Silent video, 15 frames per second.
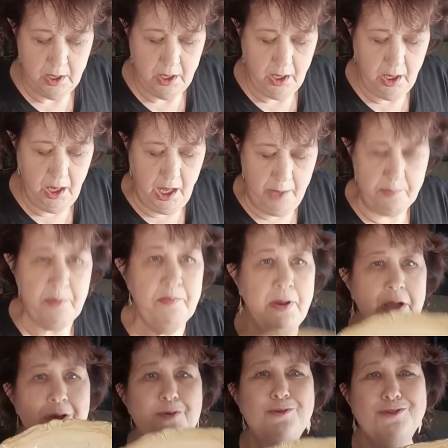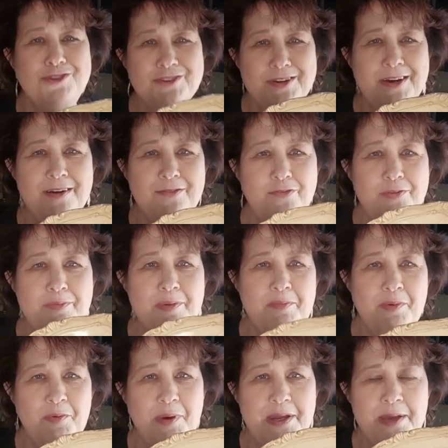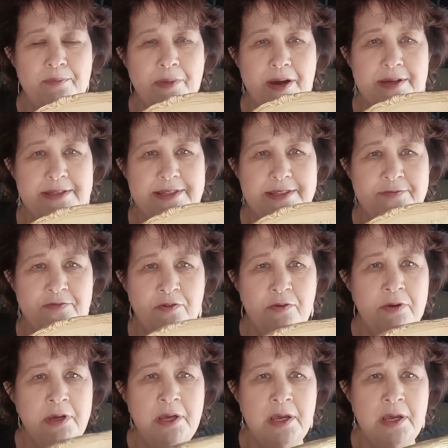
up, but I also can't remember what I marked it for.